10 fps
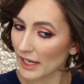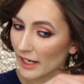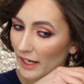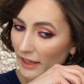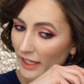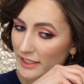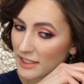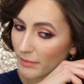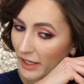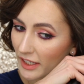And I like
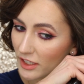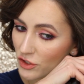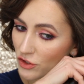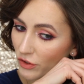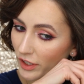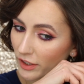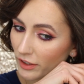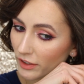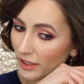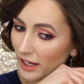to make it
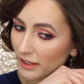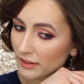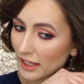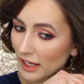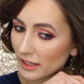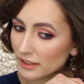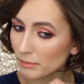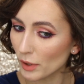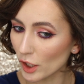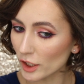straighter at that
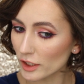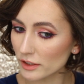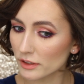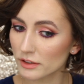part.